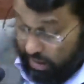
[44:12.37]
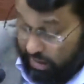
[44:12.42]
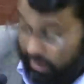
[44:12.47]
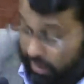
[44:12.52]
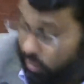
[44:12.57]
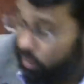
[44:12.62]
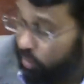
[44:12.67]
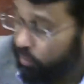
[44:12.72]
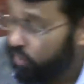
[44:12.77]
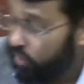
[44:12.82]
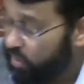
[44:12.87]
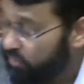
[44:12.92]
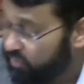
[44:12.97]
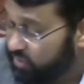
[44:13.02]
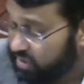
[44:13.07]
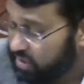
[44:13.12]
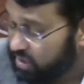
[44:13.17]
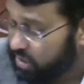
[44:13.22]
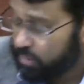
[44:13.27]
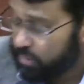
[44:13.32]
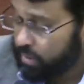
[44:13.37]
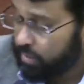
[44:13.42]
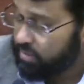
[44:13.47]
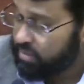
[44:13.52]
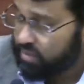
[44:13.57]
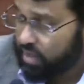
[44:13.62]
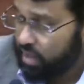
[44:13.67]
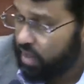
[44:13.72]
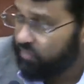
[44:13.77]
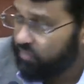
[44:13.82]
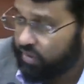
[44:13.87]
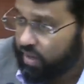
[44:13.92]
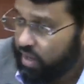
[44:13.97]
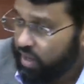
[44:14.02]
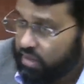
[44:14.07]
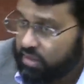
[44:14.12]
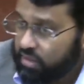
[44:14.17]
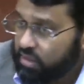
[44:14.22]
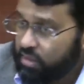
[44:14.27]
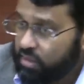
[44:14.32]
that our Prophet himself
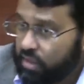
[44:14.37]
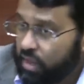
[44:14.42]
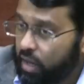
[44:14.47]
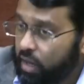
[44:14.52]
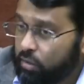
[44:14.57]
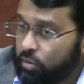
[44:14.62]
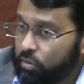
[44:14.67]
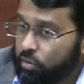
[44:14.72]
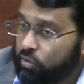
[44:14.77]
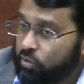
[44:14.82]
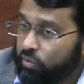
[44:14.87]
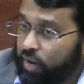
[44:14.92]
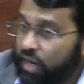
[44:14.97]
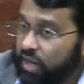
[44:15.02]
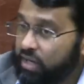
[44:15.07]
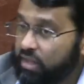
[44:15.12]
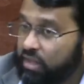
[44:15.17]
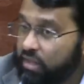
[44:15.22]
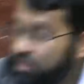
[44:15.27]
did not look radically